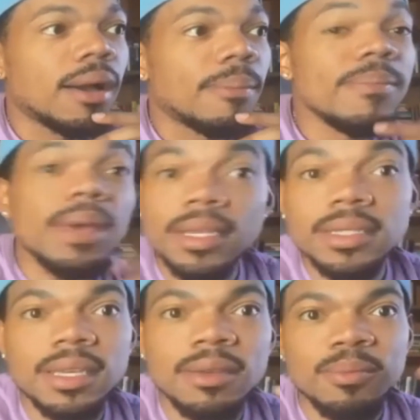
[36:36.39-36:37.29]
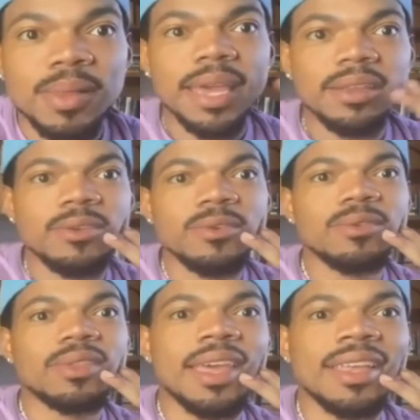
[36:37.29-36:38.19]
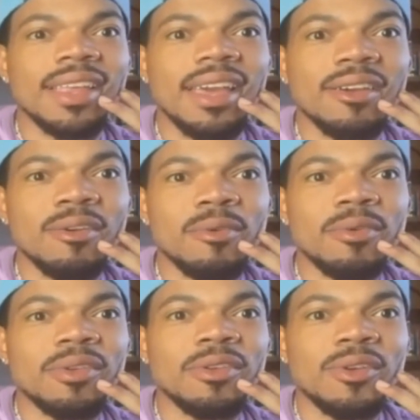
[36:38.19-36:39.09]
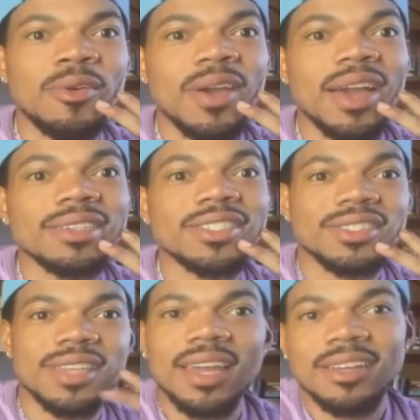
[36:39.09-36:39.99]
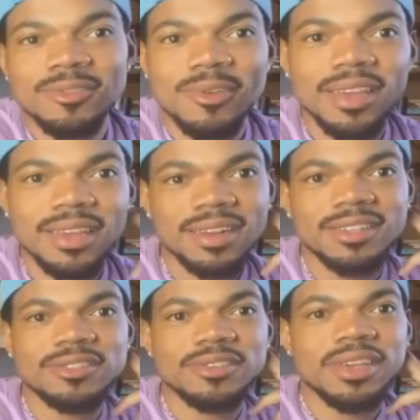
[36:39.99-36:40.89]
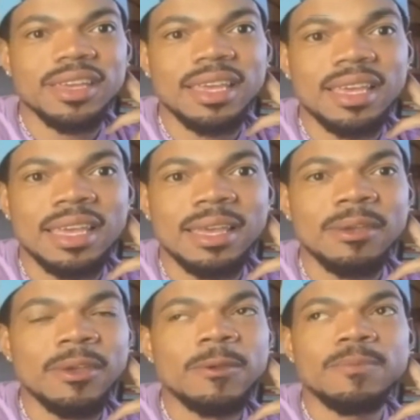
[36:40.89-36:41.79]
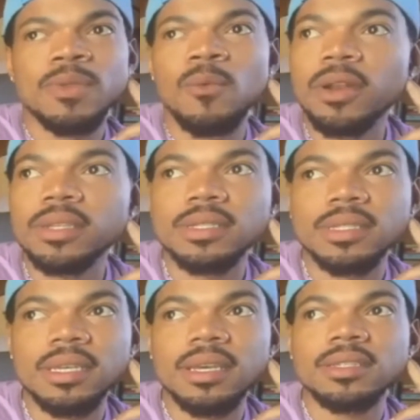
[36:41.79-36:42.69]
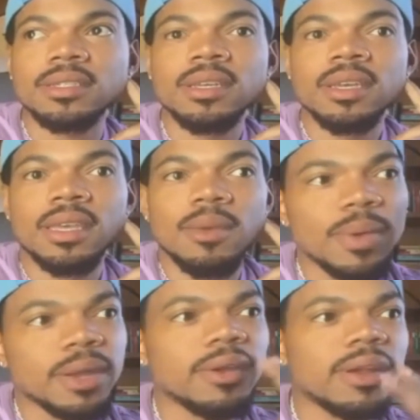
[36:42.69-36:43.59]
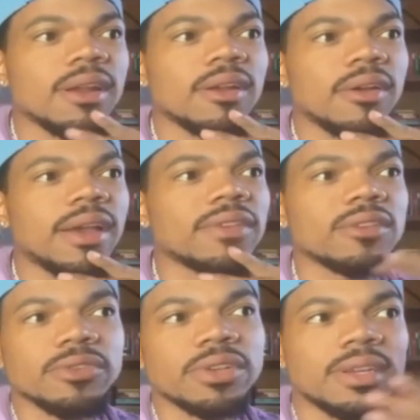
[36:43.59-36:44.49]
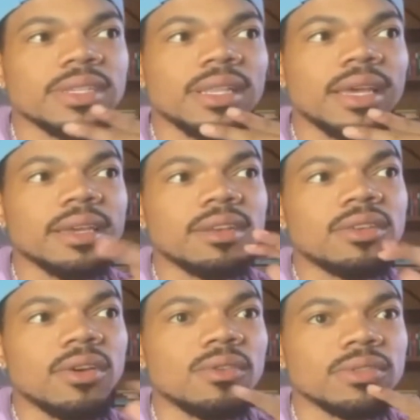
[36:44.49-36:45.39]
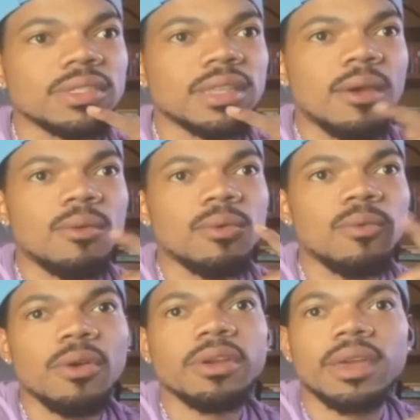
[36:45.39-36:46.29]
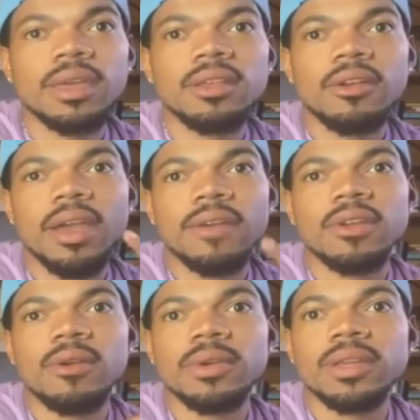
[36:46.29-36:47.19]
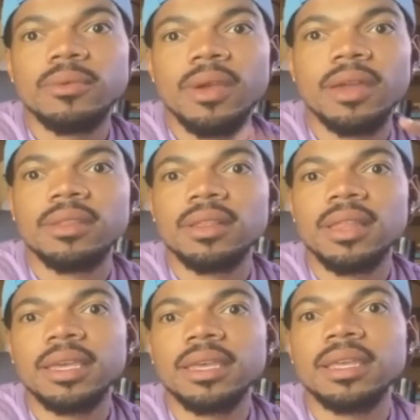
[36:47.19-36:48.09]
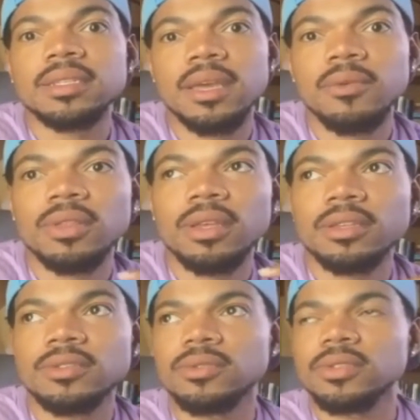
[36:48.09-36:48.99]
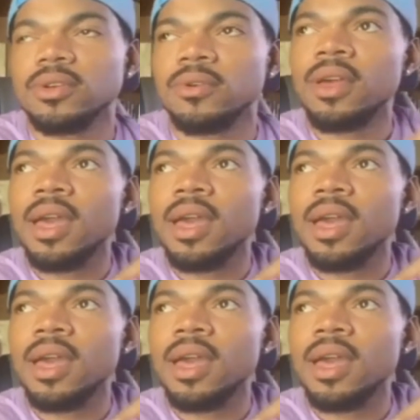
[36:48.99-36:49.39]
militant Black dude that kind of just got us right, got us straight, and wanted to see us get better at our craft and treated us like adults that were working in the craft already rather than like kids that were looking to it. So